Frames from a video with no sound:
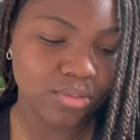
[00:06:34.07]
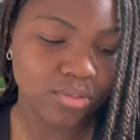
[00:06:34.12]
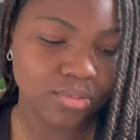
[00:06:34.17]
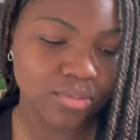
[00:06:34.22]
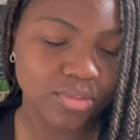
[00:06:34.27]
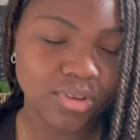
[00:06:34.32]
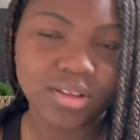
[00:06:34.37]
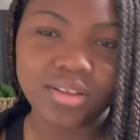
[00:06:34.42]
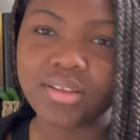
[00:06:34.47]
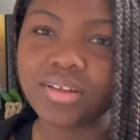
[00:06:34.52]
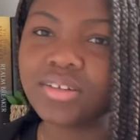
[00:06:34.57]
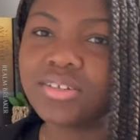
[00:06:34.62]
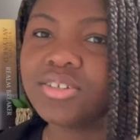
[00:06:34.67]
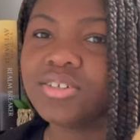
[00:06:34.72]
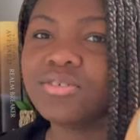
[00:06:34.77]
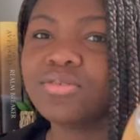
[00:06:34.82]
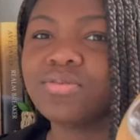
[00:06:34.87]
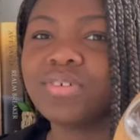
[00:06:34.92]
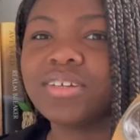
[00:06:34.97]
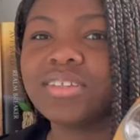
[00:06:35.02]
Well, I
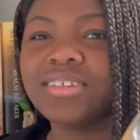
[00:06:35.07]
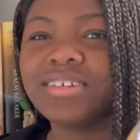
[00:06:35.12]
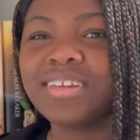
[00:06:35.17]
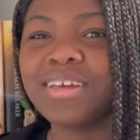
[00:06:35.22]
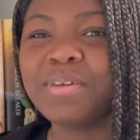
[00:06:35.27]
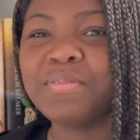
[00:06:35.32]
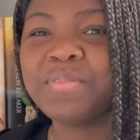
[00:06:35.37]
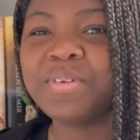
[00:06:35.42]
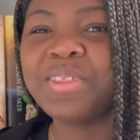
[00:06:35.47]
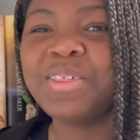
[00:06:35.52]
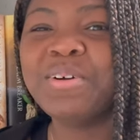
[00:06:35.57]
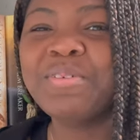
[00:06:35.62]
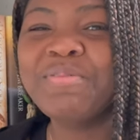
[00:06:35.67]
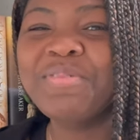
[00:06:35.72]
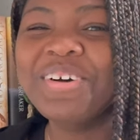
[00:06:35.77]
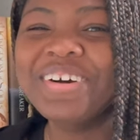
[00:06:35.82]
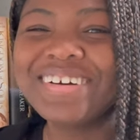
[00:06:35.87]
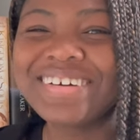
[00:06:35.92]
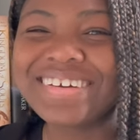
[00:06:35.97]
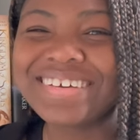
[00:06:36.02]
just read the name of the
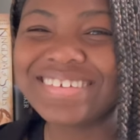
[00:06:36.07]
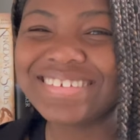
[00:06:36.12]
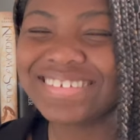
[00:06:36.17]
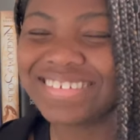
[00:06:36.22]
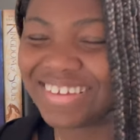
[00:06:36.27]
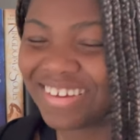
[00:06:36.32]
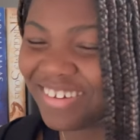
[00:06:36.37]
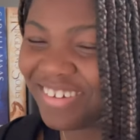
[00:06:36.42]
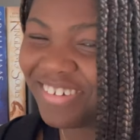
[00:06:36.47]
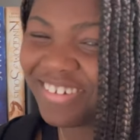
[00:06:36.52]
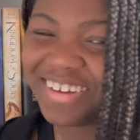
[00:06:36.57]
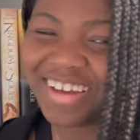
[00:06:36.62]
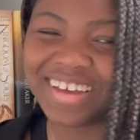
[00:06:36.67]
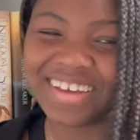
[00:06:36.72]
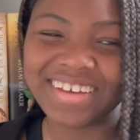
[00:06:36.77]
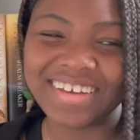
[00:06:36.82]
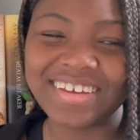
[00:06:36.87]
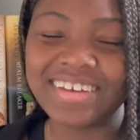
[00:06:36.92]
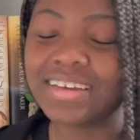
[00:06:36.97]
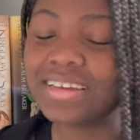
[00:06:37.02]
book, so
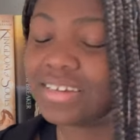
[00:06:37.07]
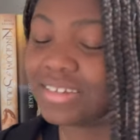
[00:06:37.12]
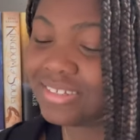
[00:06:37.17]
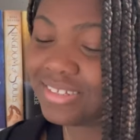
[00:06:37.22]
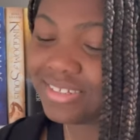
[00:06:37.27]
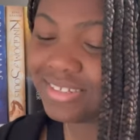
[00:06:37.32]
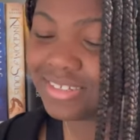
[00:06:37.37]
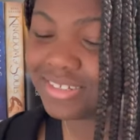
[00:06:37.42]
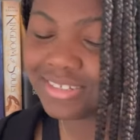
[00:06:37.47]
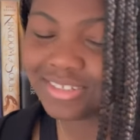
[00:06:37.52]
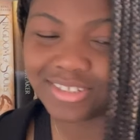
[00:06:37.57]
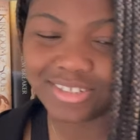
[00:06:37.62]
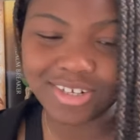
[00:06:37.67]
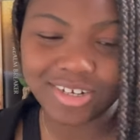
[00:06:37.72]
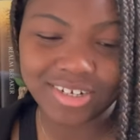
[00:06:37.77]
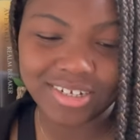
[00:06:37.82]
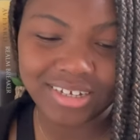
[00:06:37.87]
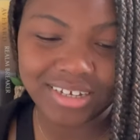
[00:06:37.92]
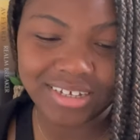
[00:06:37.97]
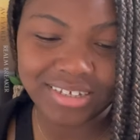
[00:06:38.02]
I it's the
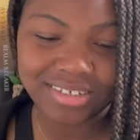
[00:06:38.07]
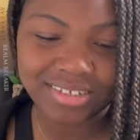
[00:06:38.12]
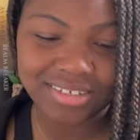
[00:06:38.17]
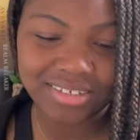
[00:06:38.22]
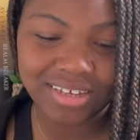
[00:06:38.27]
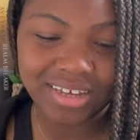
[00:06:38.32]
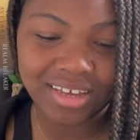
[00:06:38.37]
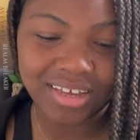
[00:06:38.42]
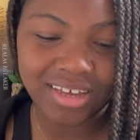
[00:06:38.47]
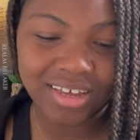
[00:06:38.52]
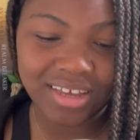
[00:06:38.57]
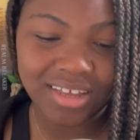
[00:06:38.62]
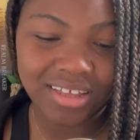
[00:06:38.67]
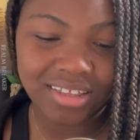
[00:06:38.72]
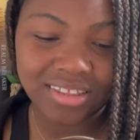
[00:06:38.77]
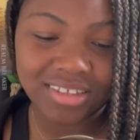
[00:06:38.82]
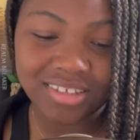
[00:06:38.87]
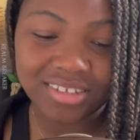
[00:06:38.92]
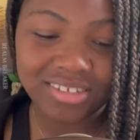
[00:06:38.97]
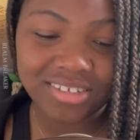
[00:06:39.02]
Stardust,
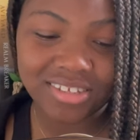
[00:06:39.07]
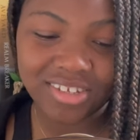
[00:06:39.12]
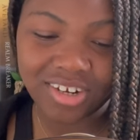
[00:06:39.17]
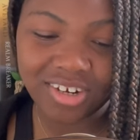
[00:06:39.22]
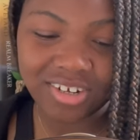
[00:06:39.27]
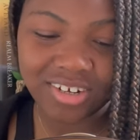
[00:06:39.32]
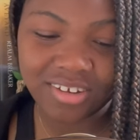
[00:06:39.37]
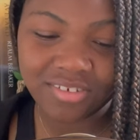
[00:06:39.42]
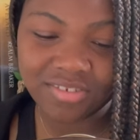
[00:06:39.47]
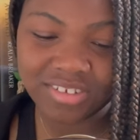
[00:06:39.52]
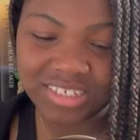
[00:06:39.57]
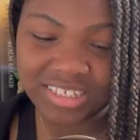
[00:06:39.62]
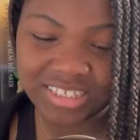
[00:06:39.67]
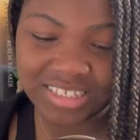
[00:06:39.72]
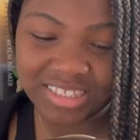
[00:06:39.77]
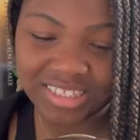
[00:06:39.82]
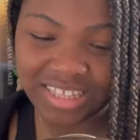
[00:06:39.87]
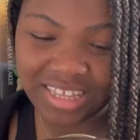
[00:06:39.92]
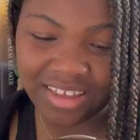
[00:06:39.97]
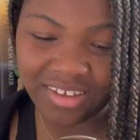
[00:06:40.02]
the Stardust
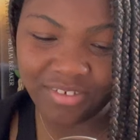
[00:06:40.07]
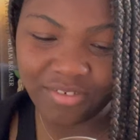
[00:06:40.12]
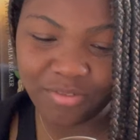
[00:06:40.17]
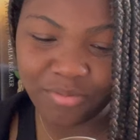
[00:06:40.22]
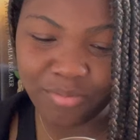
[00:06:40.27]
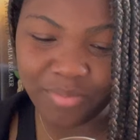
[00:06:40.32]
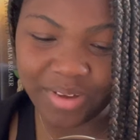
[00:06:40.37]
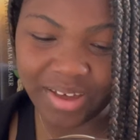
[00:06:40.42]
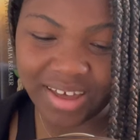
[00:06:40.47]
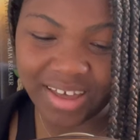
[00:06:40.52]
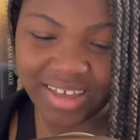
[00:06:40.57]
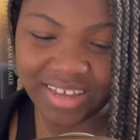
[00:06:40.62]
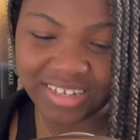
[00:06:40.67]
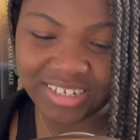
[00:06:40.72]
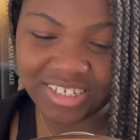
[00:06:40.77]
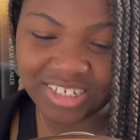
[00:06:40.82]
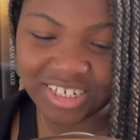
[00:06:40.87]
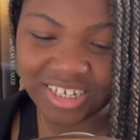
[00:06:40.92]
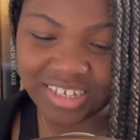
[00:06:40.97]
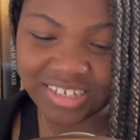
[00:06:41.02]
Thief by
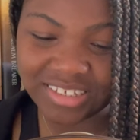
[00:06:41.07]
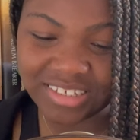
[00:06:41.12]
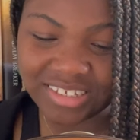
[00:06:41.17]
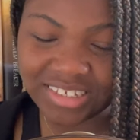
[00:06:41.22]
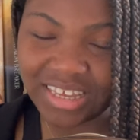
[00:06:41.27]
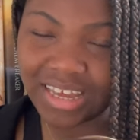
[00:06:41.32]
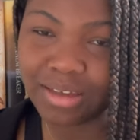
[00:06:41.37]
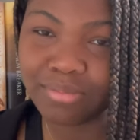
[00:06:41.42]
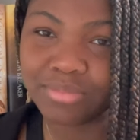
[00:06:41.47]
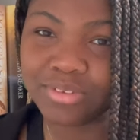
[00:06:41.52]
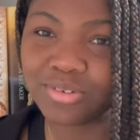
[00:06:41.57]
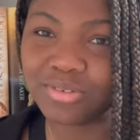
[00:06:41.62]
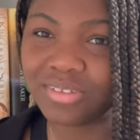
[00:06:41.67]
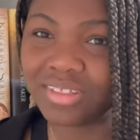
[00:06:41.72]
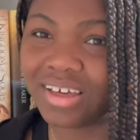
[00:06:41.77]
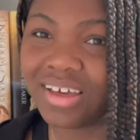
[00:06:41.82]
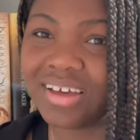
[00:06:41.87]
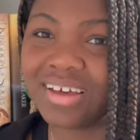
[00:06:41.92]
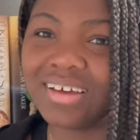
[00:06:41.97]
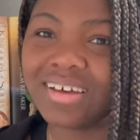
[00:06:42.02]
Chelsea
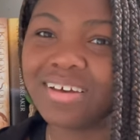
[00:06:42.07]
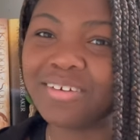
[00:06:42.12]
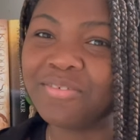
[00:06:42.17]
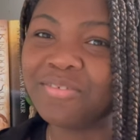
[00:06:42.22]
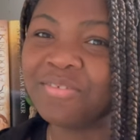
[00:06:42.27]
Abdullah.